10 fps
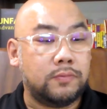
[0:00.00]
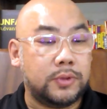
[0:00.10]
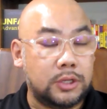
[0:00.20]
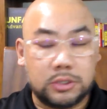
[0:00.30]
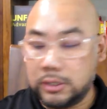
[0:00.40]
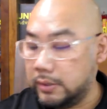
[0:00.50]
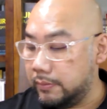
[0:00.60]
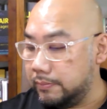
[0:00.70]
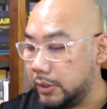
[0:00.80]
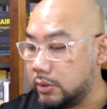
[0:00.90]
Village,
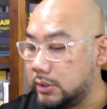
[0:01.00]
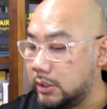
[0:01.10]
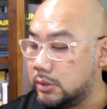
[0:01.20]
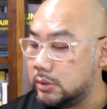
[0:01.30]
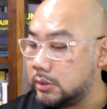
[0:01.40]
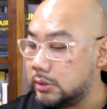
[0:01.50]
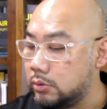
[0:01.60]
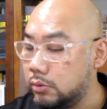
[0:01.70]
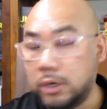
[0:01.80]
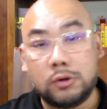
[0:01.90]
because there's
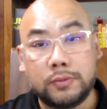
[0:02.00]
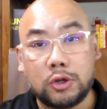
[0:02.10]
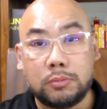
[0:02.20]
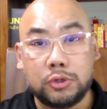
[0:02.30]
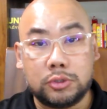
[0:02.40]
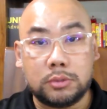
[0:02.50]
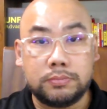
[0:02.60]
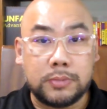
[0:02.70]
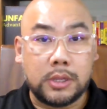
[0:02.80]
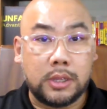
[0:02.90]
200 over commercial
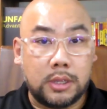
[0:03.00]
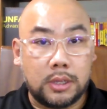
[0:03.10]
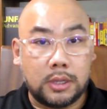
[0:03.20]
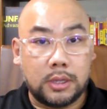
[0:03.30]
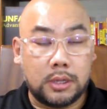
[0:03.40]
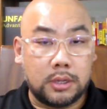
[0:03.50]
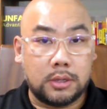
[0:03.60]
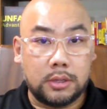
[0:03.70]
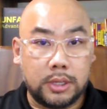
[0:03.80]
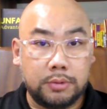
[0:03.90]

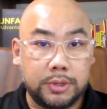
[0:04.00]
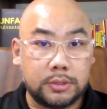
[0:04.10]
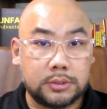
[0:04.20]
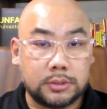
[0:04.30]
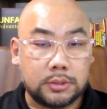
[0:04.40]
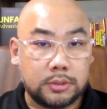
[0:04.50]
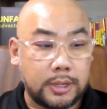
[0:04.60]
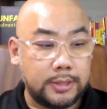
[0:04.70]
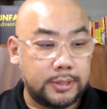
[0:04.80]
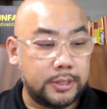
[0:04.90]
areas.
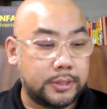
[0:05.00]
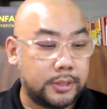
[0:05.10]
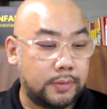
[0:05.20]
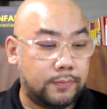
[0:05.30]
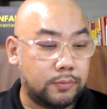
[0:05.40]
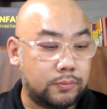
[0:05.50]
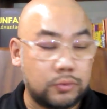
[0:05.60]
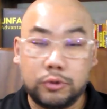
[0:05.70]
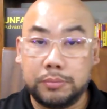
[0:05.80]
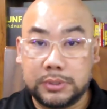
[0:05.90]
I think if you
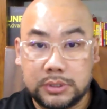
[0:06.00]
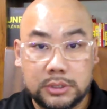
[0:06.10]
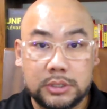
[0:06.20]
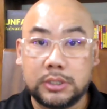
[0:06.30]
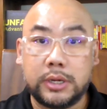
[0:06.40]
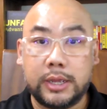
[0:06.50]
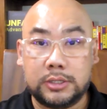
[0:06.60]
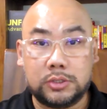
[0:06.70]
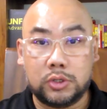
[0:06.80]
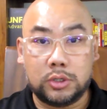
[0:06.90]
do your business here
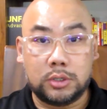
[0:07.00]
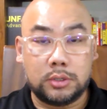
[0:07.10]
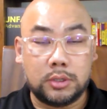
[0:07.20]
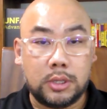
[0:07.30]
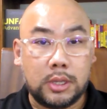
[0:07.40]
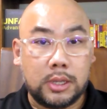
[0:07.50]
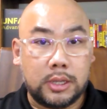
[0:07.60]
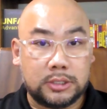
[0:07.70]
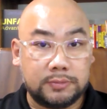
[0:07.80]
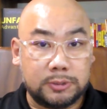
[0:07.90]
as a
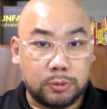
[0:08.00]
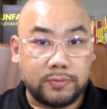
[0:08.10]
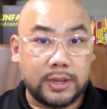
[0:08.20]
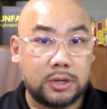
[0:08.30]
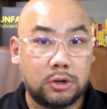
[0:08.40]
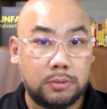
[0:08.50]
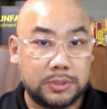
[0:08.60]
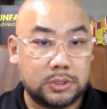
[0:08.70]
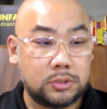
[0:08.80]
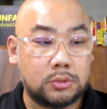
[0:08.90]
service provider or a
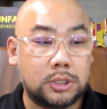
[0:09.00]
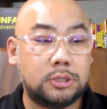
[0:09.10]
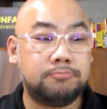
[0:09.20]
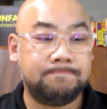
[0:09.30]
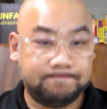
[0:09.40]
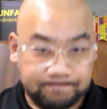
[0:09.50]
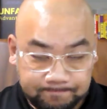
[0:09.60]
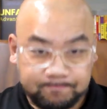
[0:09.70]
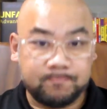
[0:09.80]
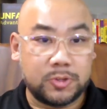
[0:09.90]
business owner,
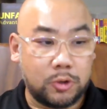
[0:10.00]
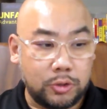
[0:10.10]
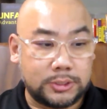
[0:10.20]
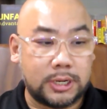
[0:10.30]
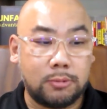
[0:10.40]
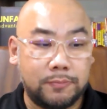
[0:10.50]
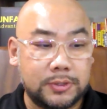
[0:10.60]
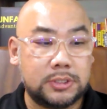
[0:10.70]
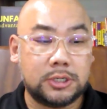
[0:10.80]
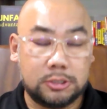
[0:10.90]
or you set up
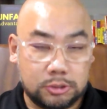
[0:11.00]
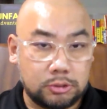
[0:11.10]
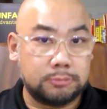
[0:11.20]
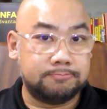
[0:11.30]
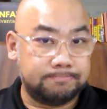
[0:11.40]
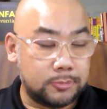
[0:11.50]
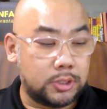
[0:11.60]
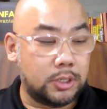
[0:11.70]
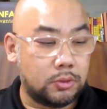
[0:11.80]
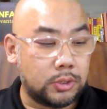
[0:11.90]
office here, it's good.
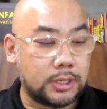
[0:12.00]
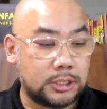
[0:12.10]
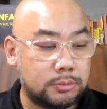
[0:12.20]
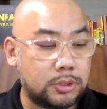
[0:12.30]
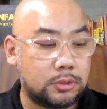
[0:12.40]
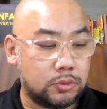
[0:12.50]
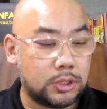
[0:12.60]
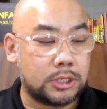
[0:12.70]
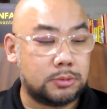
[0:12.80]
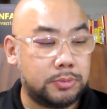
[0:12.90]
Okay, good customer
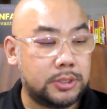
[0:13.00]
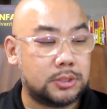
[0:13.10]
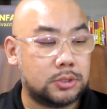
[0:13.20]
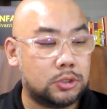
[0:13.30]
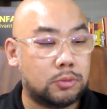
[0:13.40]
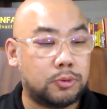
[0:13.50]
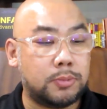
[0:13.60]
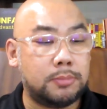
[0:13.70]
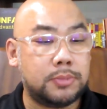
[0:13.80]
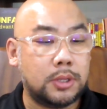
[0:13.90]
base, no
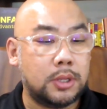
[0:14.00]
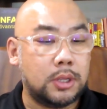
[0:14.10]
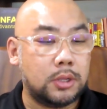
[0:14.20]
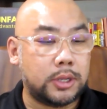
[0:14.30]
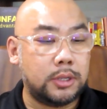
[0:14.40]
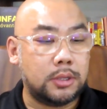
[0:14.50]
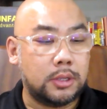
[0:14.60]
problem. Okay.